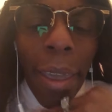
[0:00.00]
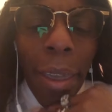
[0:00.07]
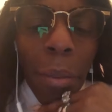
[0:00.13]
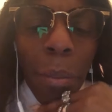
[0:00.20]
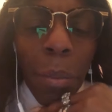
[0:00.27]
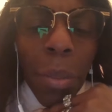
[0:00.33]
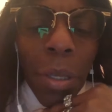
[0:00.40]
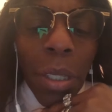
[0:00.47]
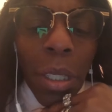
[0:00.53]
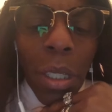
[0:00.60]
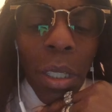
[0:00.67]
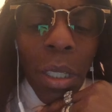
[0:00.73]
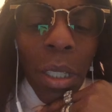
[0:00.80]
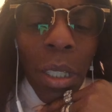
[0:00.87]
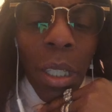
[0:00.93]
am.
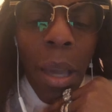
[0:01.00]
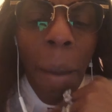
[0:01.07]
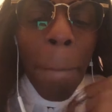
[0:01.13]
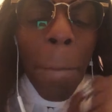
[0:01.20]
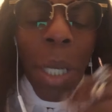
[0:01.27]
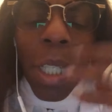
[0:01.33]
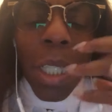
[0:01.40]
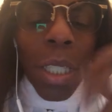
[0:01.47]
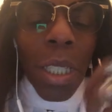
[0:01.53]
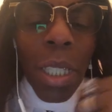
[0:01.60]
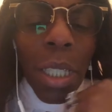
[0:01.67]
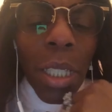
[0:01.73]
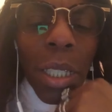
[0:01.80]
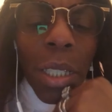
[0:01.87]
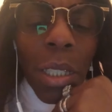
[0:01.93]
But it
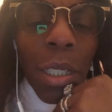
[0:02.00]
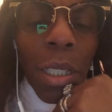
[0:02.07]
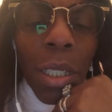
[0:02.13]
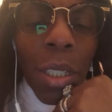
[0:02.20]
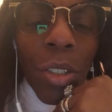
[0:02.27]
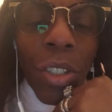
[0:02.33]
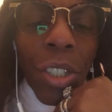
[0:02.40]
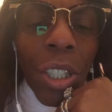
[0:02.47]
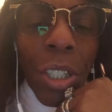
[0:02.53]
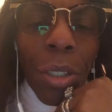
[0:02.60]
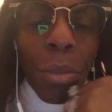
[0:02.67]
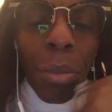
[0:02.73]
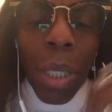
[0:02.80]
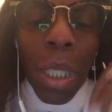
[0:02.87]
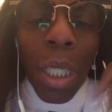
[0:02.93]
didn't steer
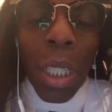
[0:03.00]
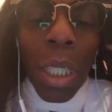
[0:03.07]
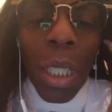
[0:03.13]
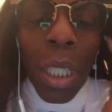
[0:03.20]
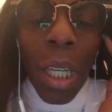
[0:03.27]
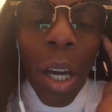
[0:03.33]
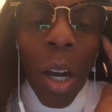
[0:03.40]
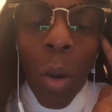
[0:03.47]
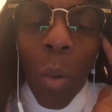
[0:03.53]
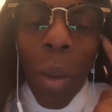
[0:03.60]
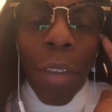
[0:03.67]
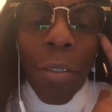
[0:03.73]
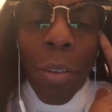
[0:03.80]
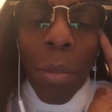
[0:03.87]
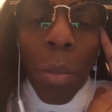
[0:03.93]
me away
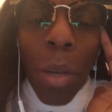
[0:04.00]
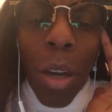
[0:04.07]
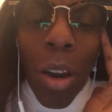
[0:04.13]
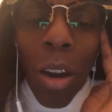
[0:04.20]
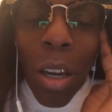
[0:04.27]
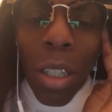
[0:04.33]
from God.